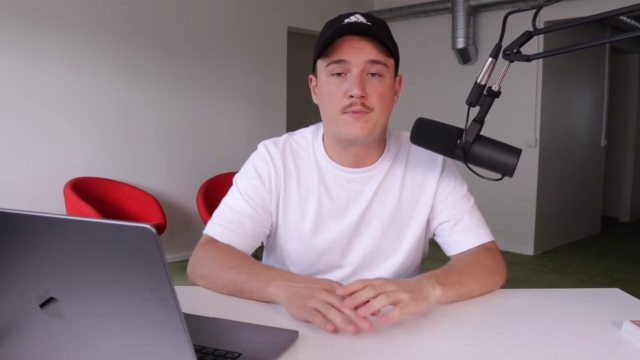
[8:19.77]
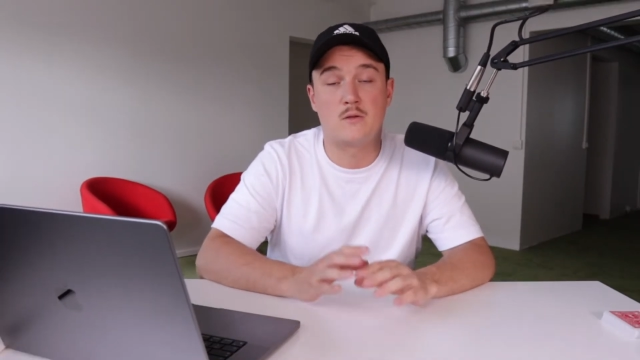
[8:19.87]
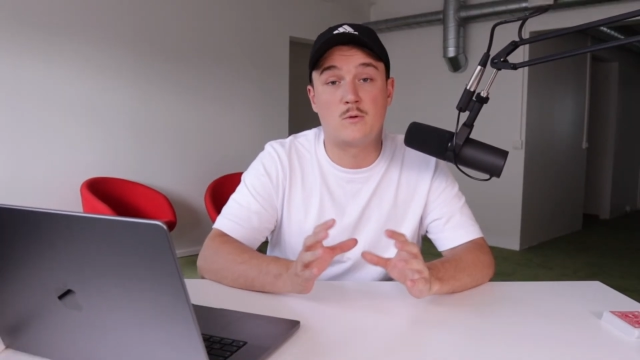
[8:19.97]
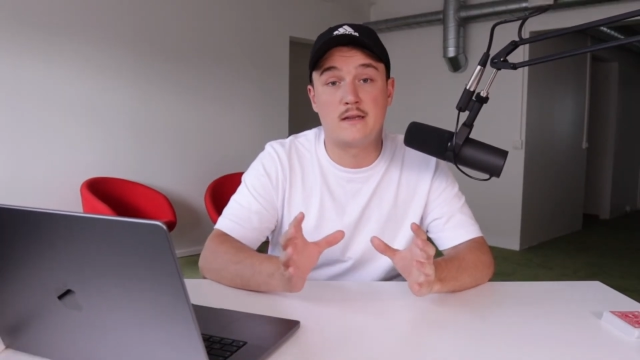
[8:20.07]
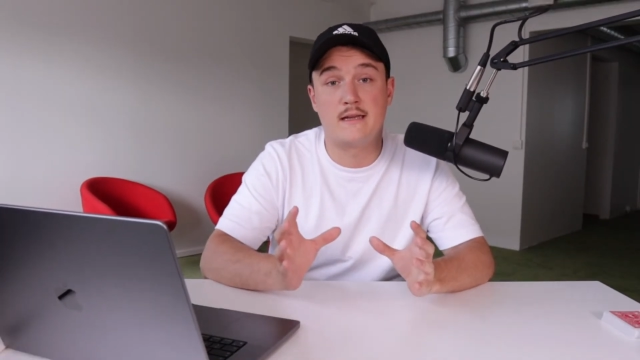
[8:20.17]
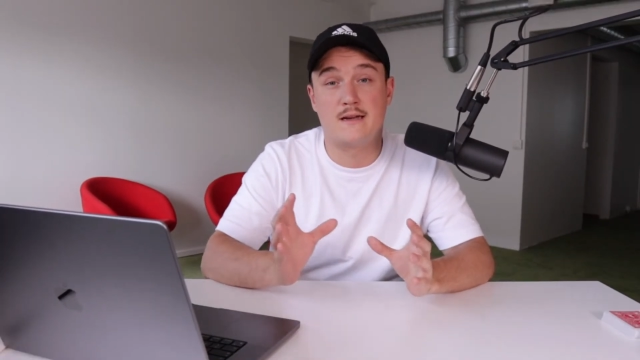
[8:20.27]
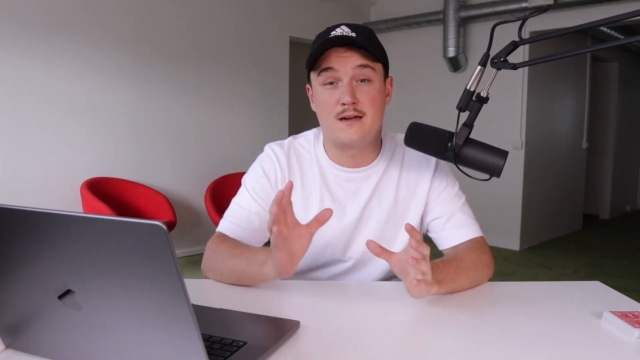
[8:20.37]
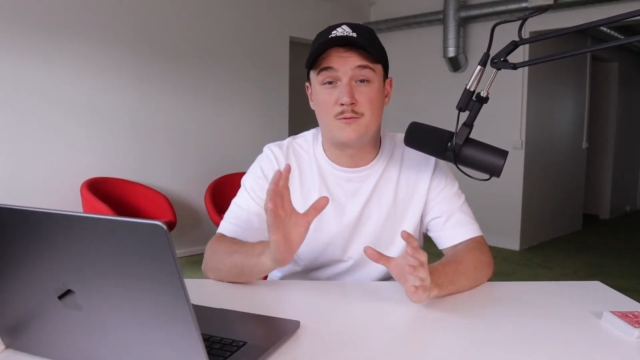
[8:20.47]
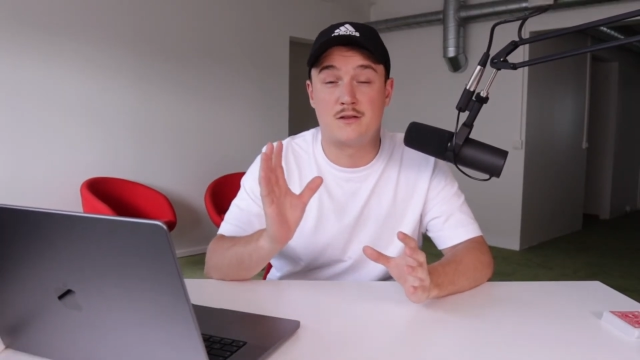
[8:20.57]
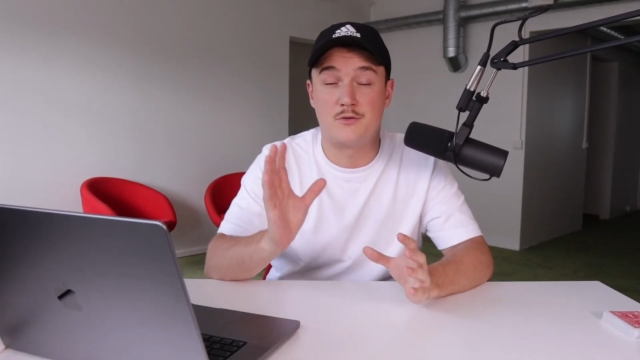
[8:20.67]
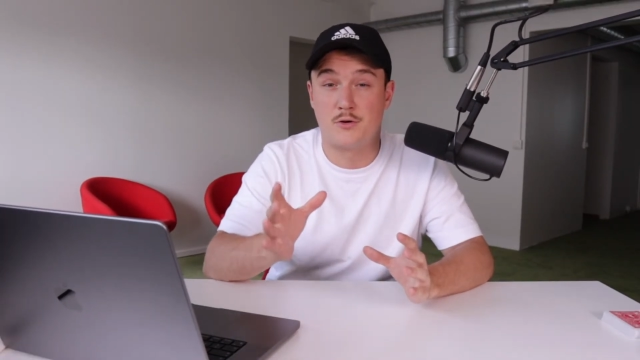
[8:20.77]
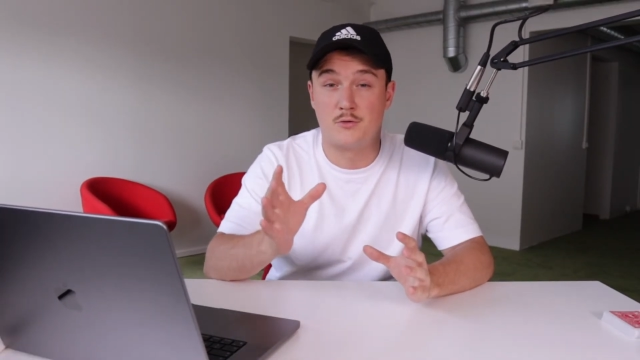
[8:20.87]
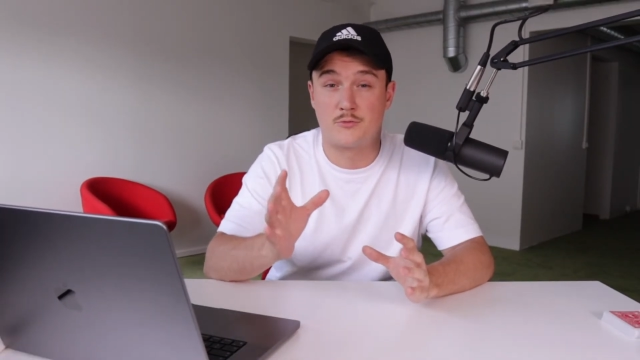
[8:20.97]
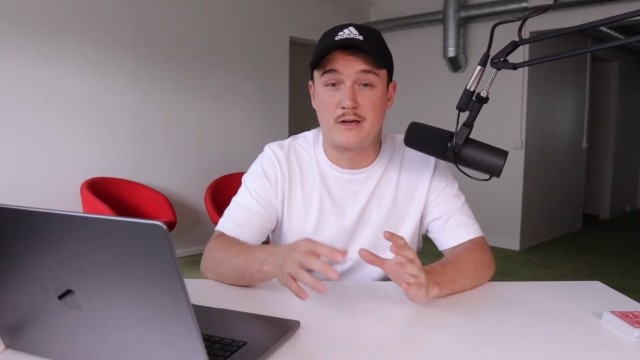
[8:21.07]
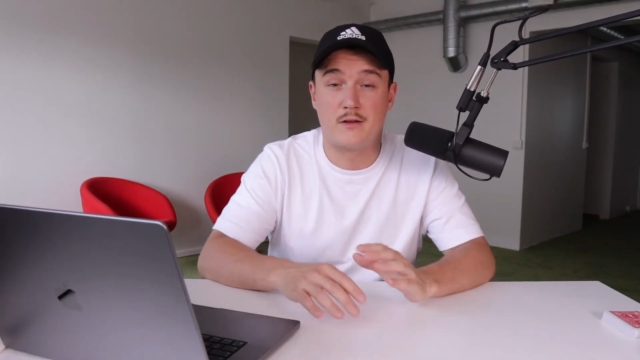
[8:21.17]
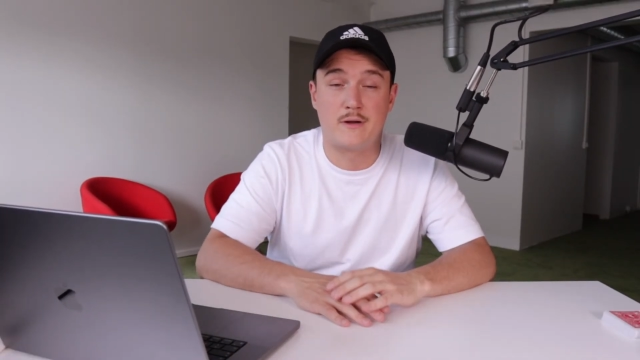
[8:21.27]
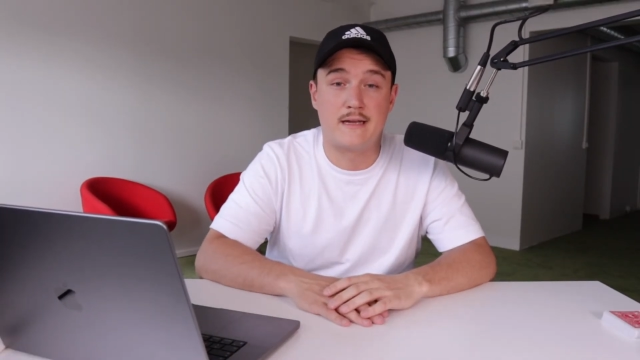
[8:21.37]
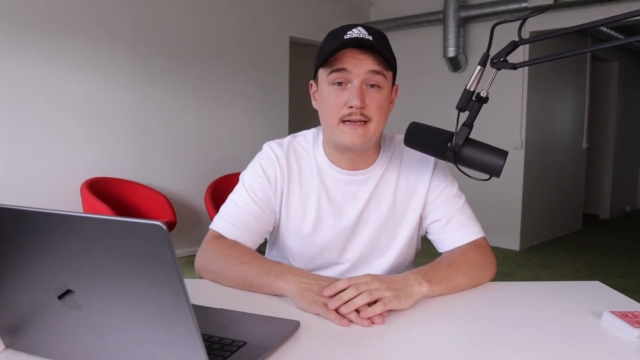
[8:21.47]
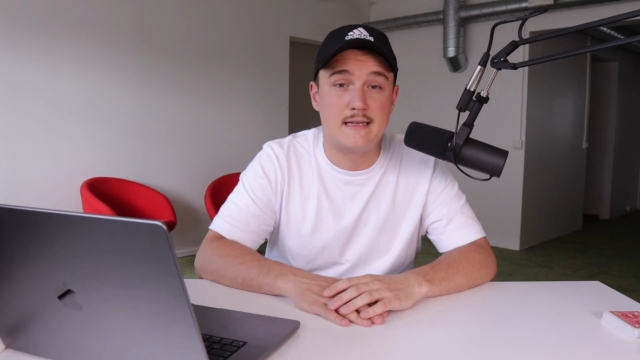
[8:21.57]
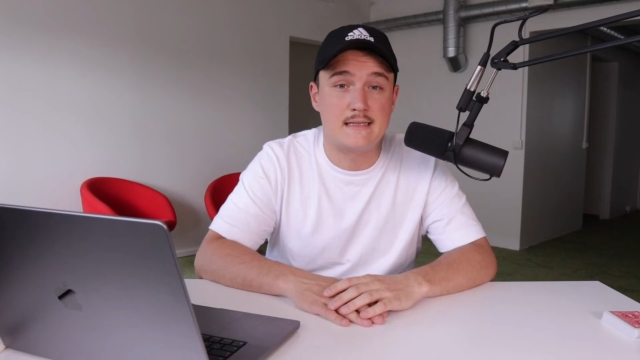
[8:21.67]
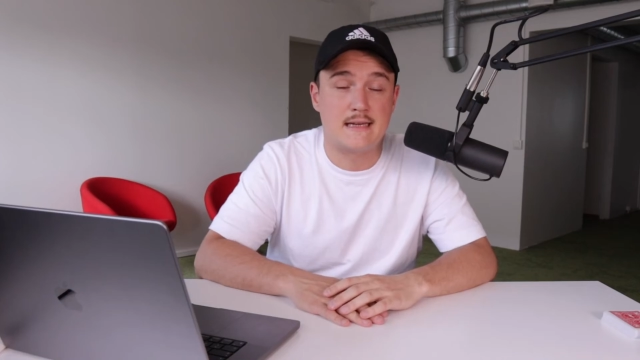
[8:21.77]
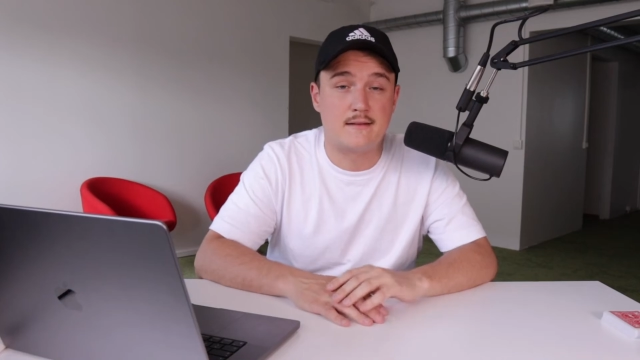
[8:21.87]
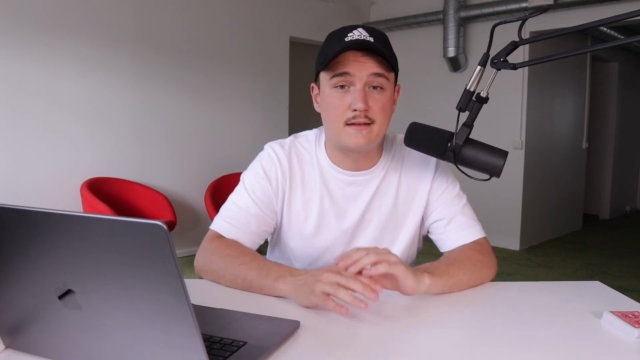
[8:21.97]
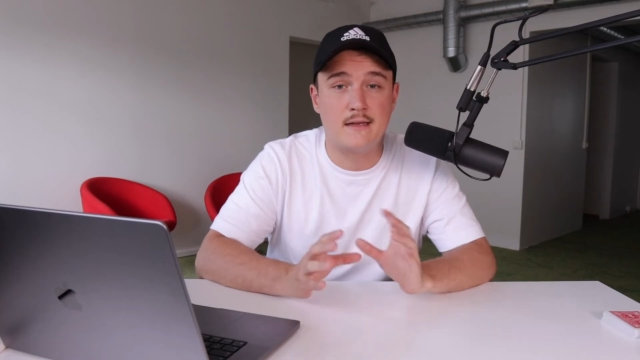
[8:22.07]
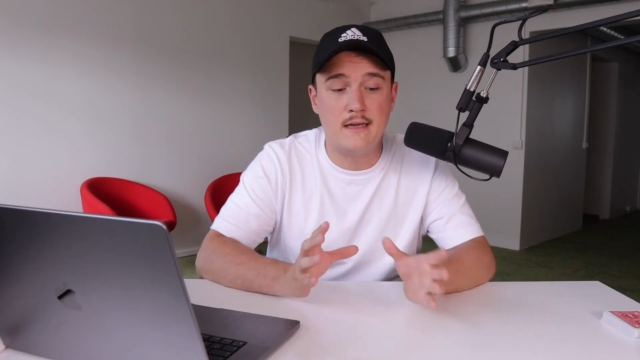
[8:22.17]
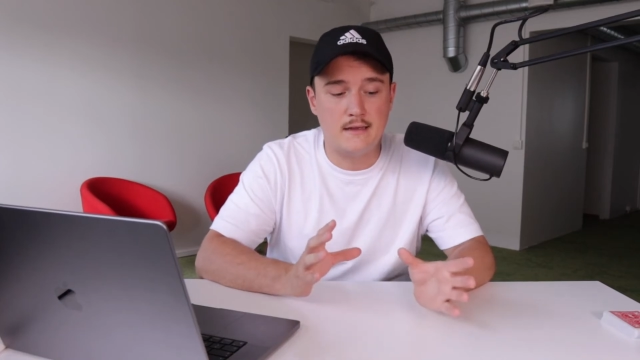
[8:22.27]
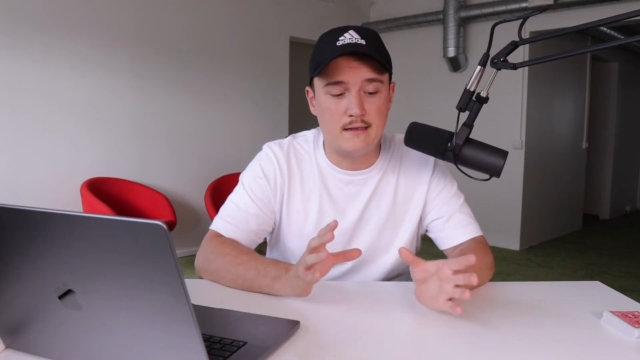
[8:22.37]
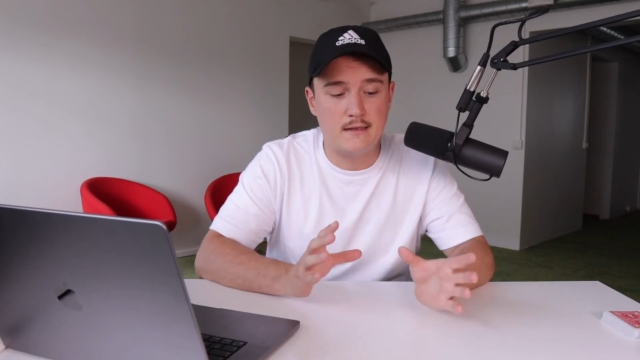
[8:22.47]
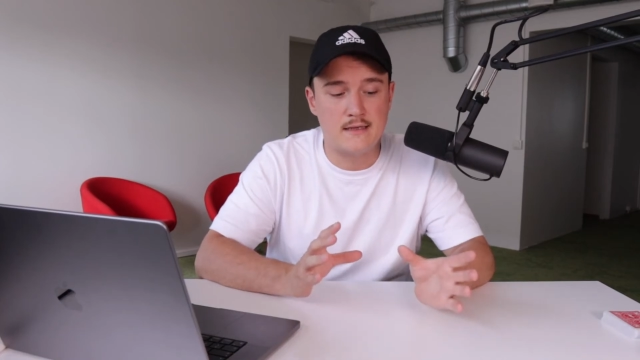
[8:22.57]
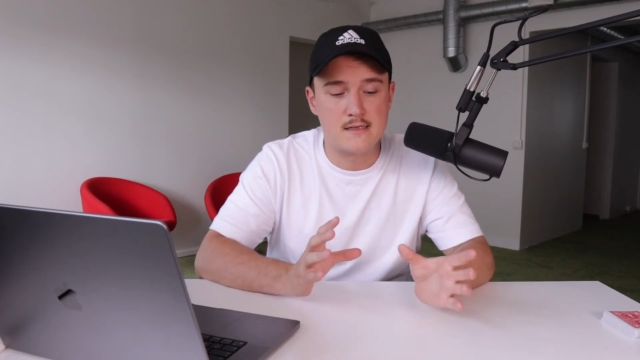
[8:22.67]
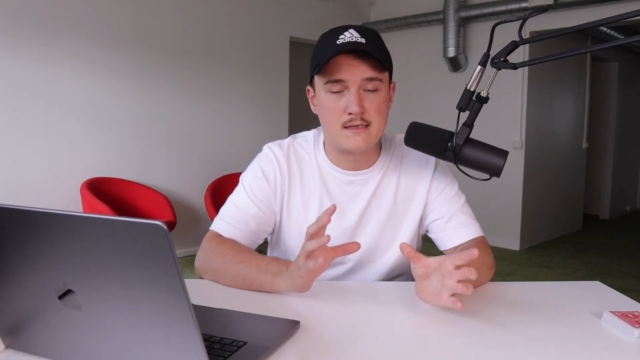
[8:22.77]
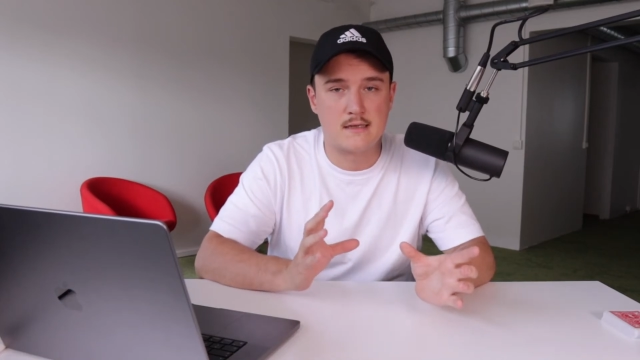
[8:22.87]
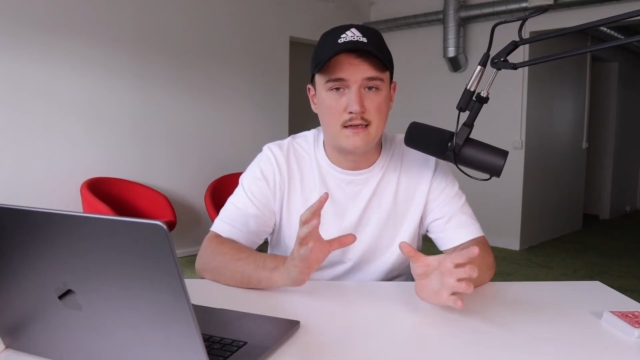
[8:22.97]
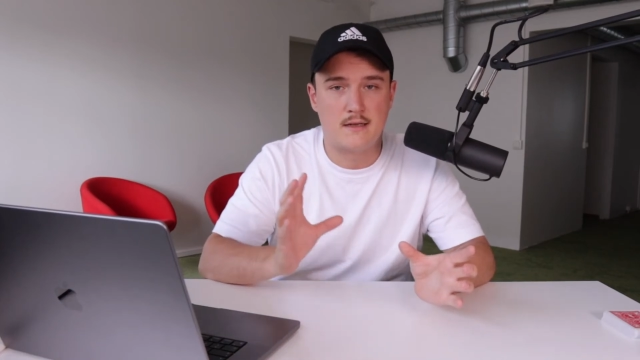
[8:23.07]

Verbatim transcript: But one thing I want to note right away is that Git is